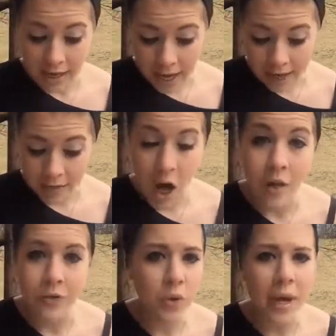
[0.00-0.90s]
I've gone
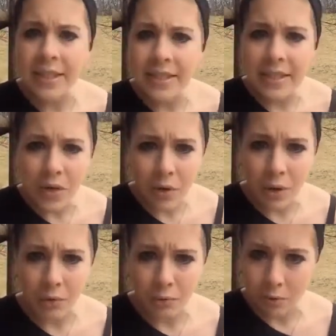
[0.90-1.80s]
through and still go
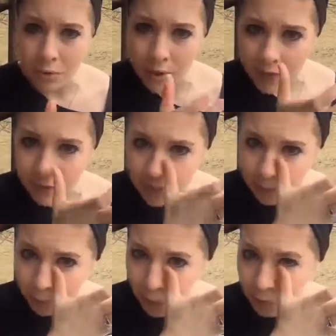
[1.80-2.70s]
through. Life isn't
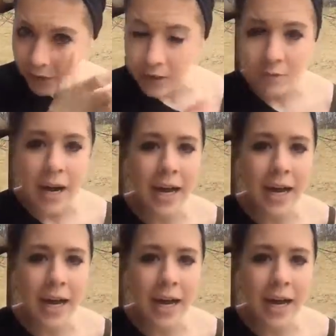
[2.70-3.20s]
perfect, right?